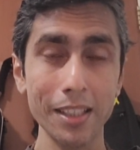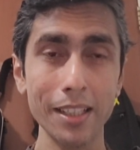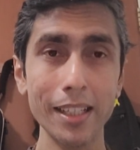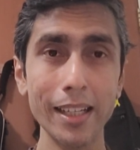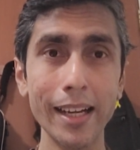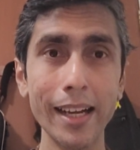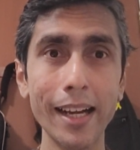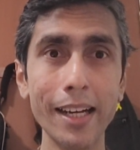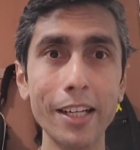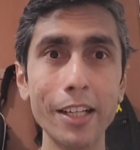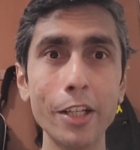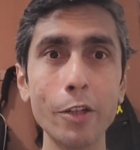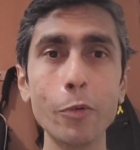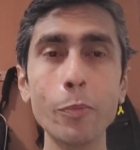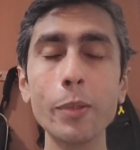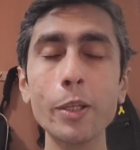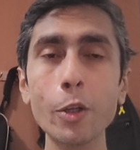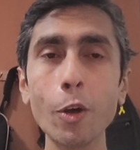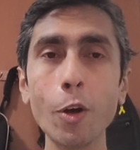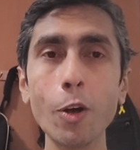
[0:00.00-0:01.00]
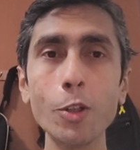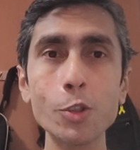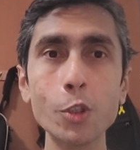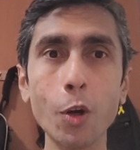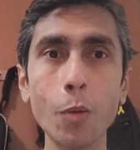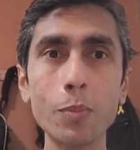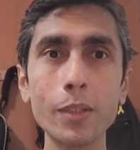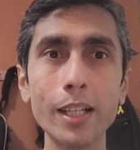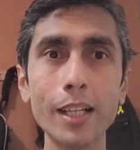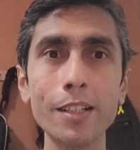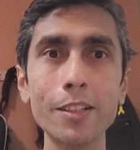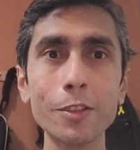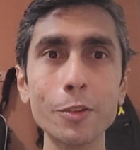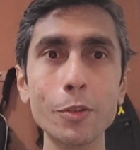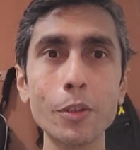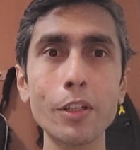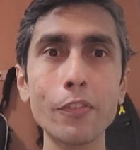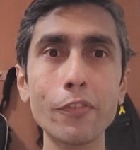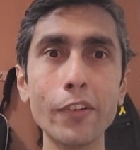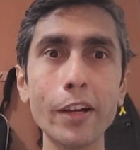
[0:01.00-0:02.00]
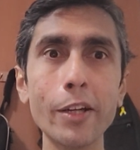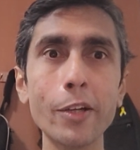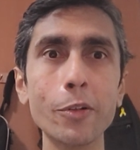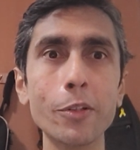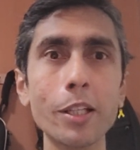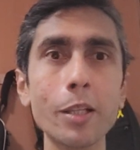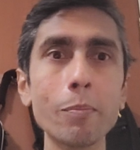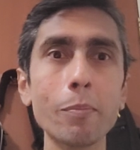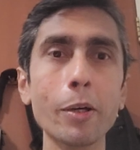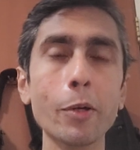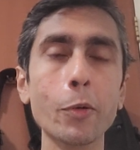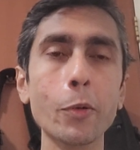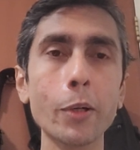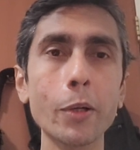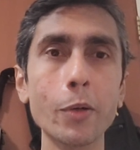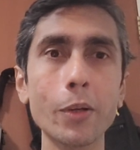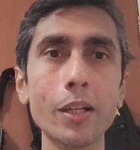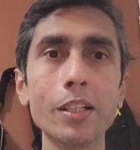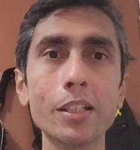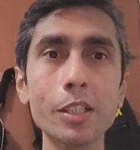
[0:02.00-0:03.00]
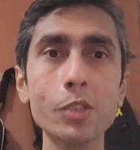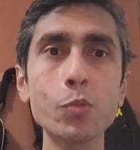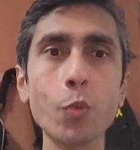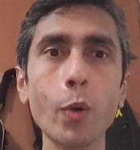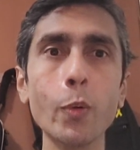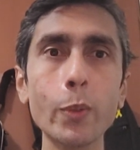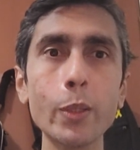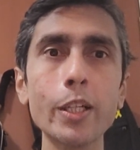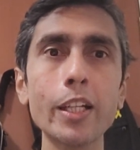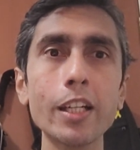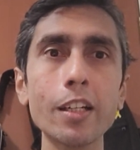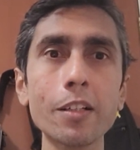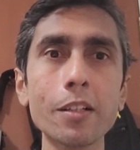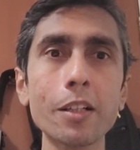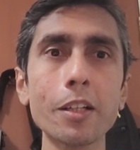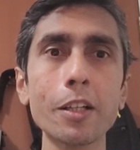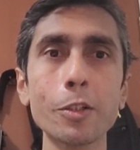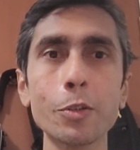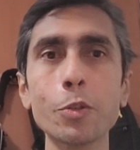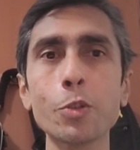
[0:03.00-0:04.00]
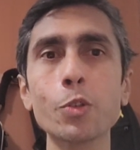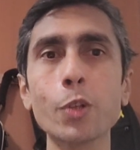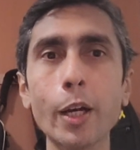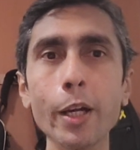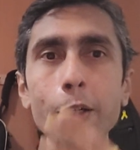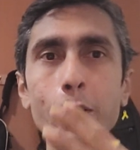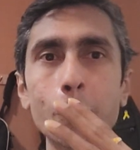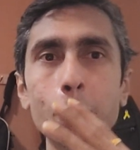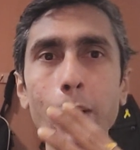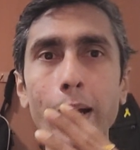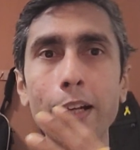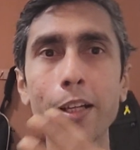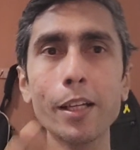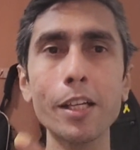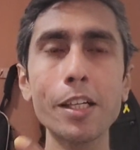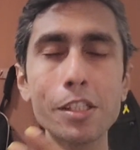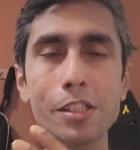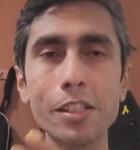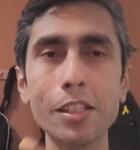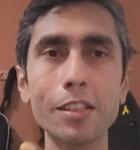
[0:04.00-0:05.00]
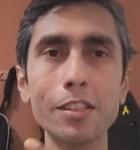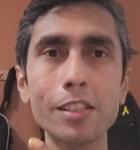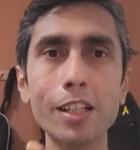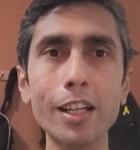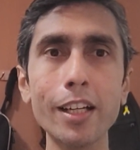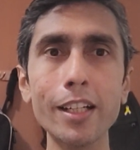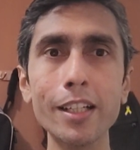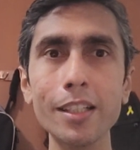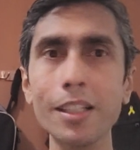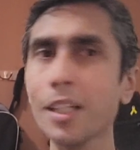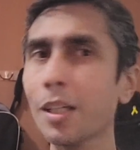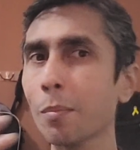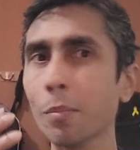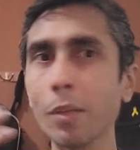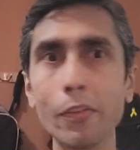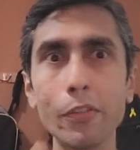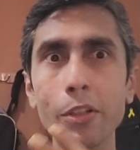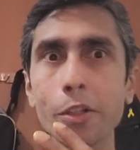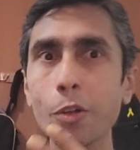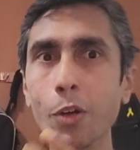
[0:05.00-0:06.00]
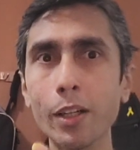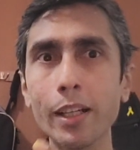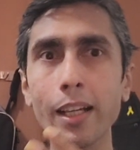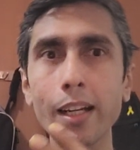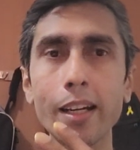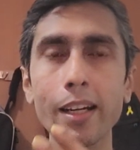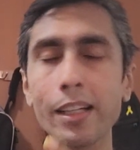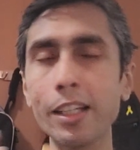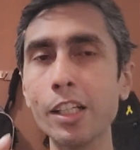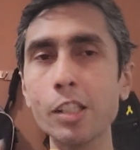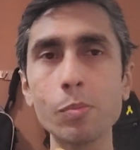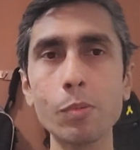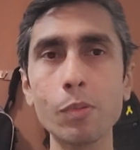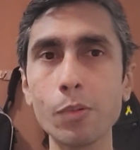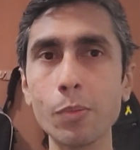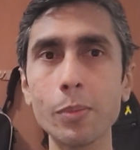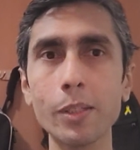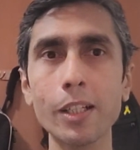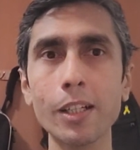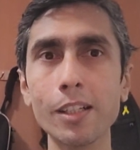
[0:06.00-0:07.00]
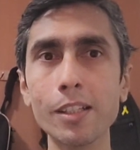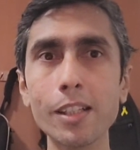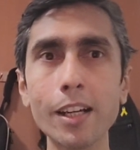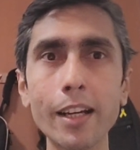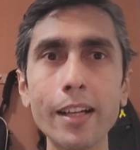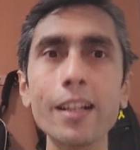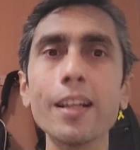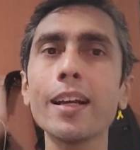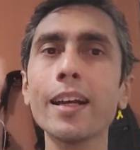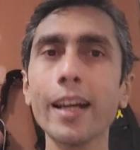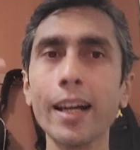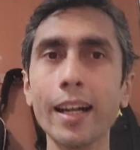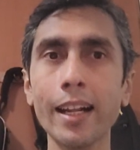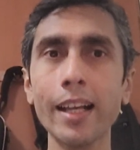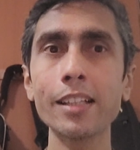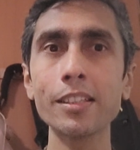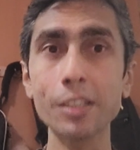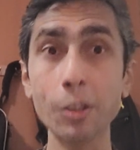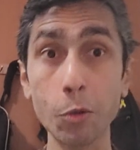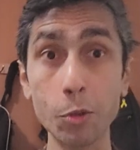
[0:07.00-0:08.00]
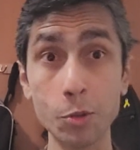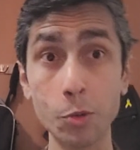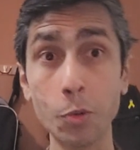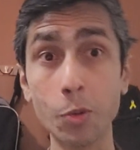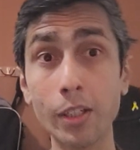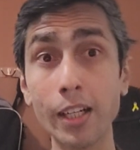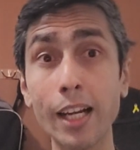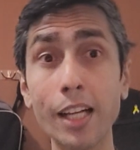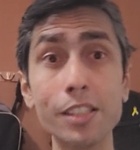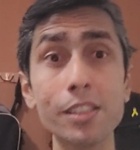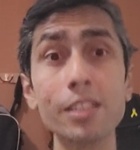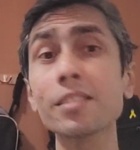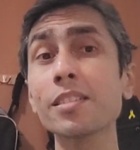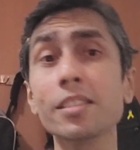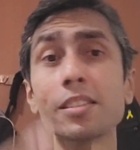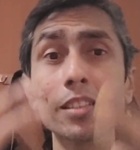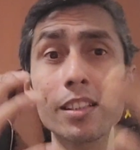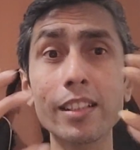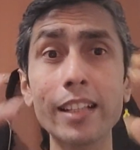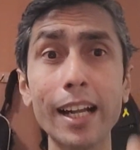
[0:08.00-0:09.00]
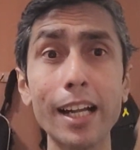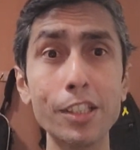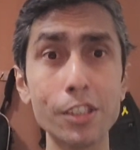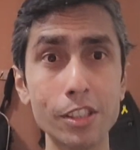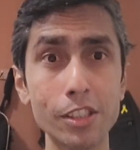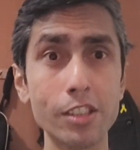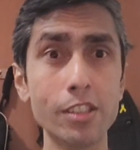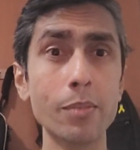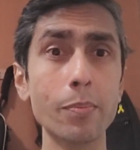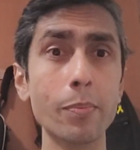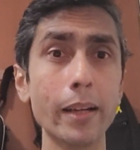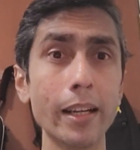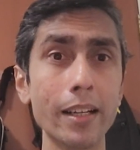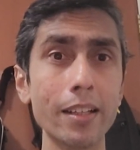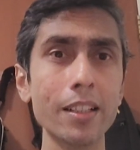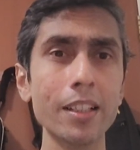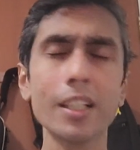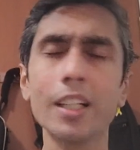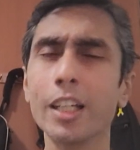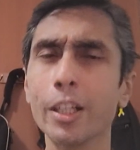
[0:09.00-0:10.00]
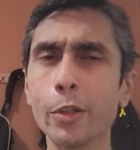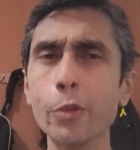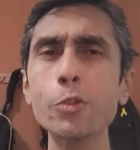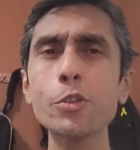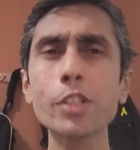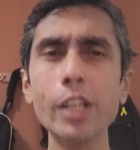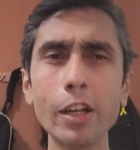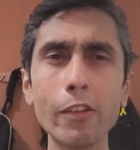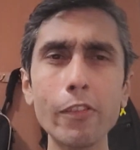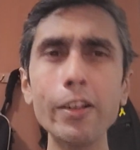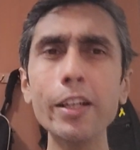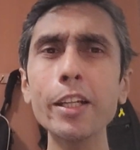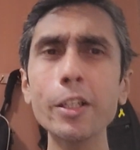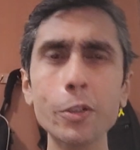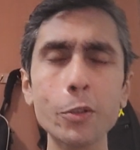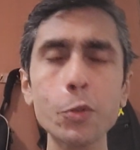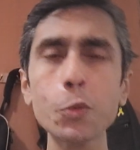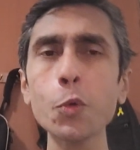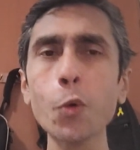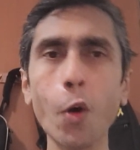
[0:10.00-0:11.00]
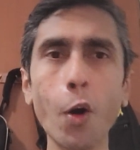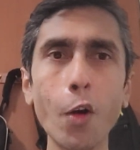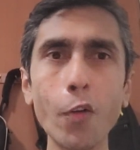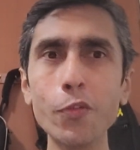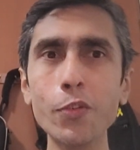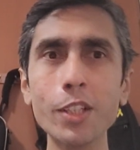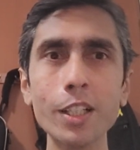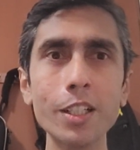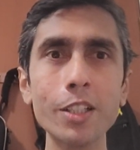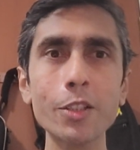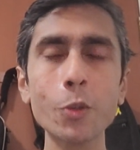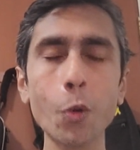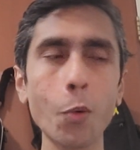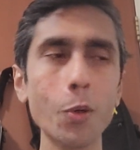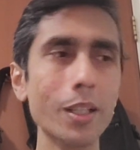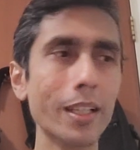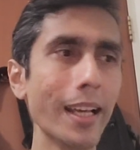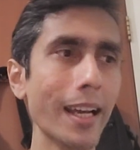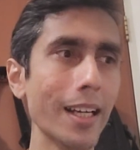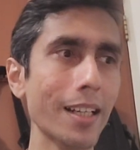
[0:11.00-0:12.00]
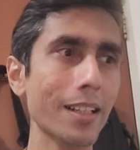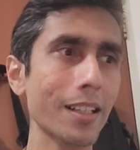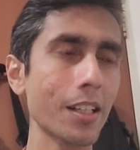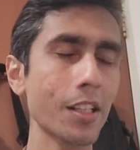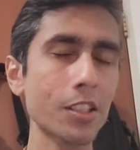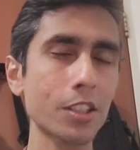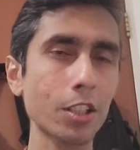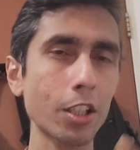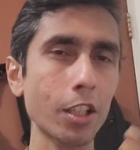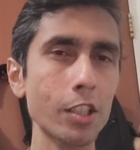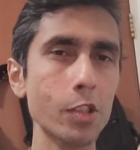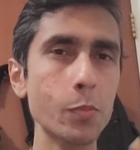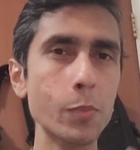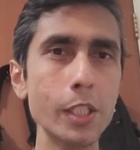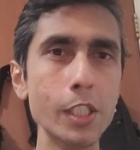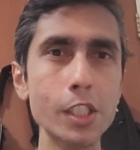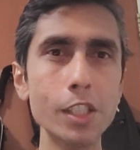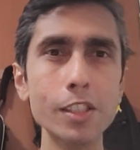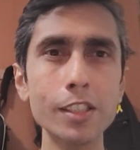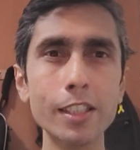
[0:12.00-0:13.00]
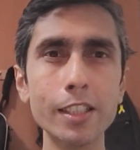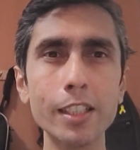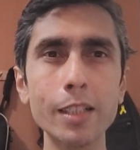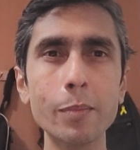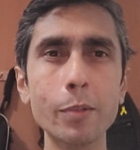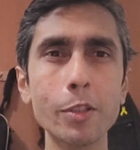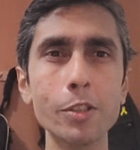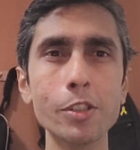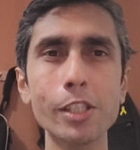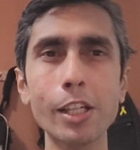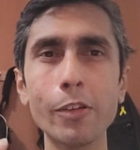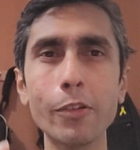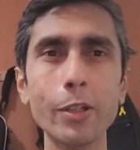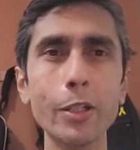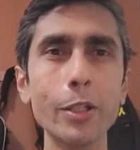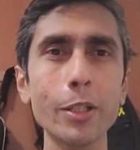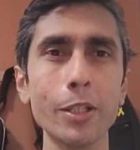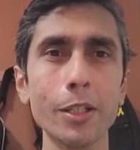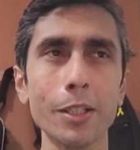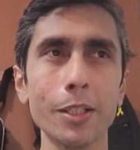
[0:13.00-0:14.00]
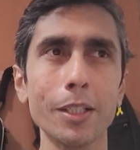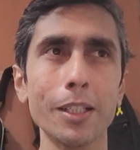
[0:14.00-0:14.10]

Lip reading: And it will be your job then to defend your team by going, okay, this is what we did to try to engage the other side, but we did not get an engagement from the other side, and hence there was no clash. This is a clashless debate. You generally too often don't get third speeches like that, because generally